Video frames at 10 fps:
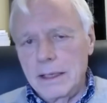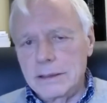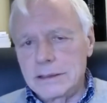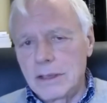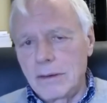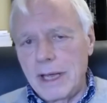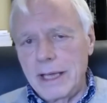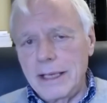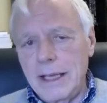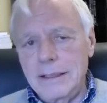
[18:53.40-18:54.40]
so
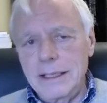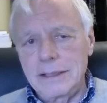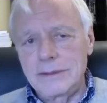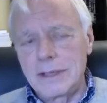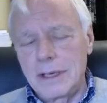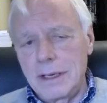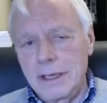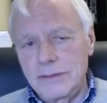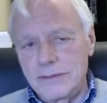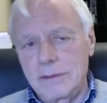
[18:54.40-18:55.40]
I think it's
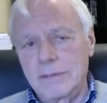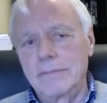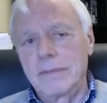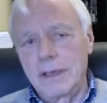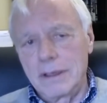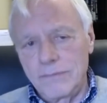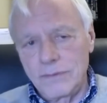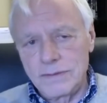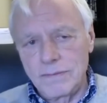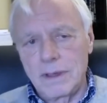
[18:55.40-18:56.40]

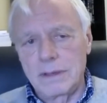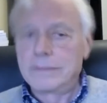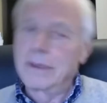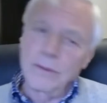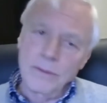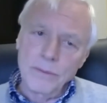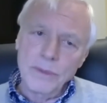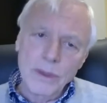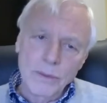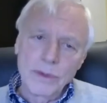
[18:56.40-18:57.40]
first of all, we
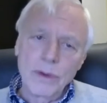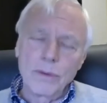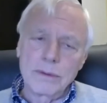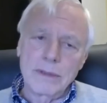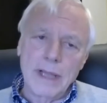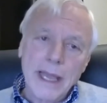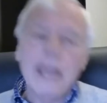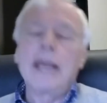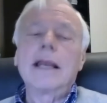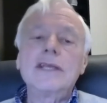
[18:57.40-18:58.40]
don't know.
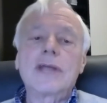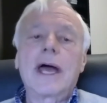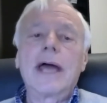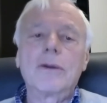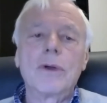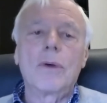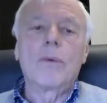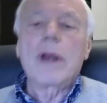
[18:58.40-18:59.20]
At least I don't know what